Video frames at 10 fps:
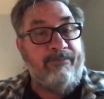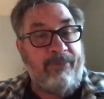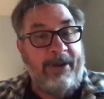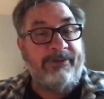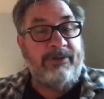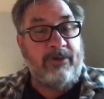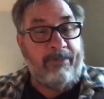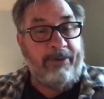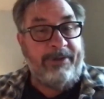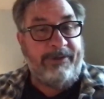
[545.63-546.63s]
present or
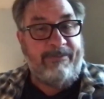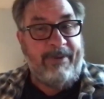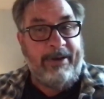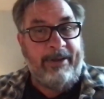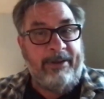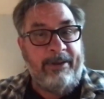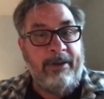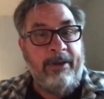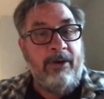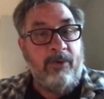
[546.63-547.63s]
participating
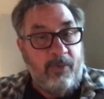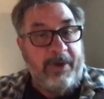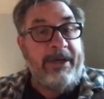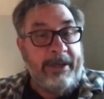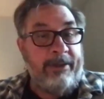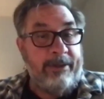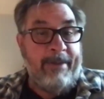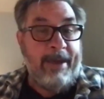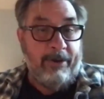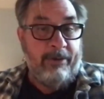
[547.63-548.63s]
reading the
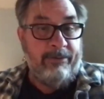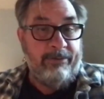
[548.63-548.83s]
memo,